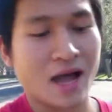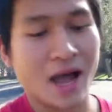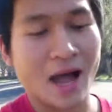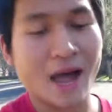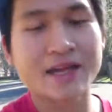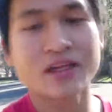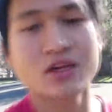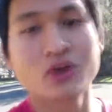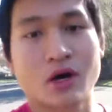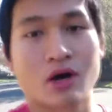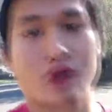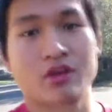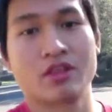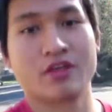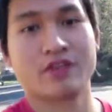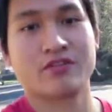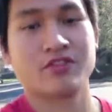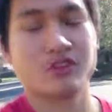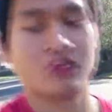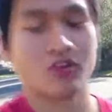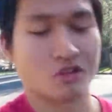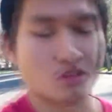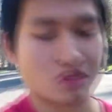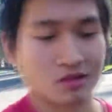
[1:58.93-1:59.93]
I know how they
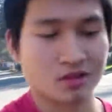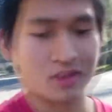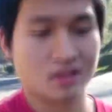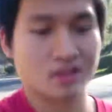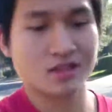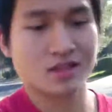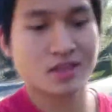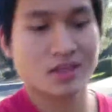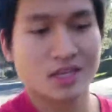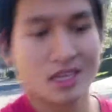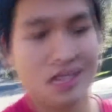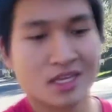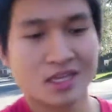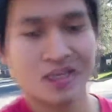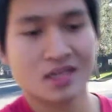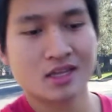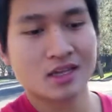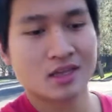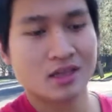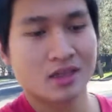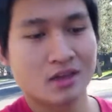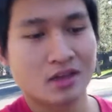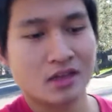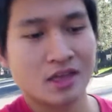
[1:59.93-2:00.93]
feel.
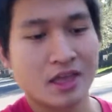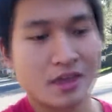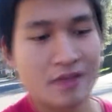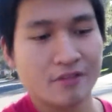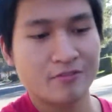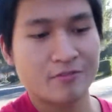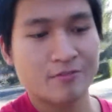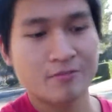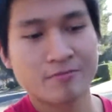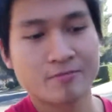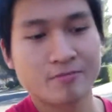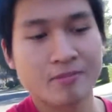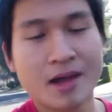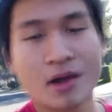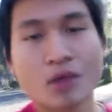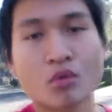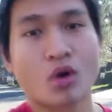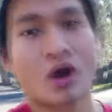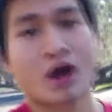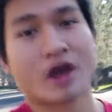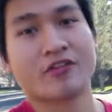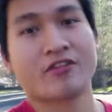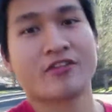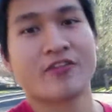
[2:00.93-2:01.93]
If my
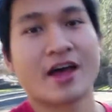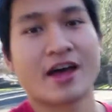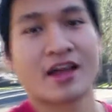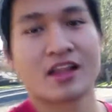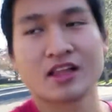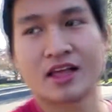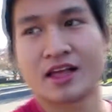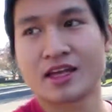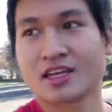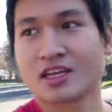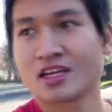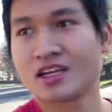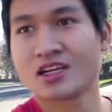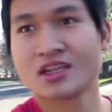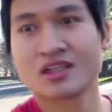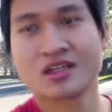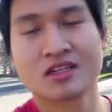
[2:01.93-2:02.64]
wife had like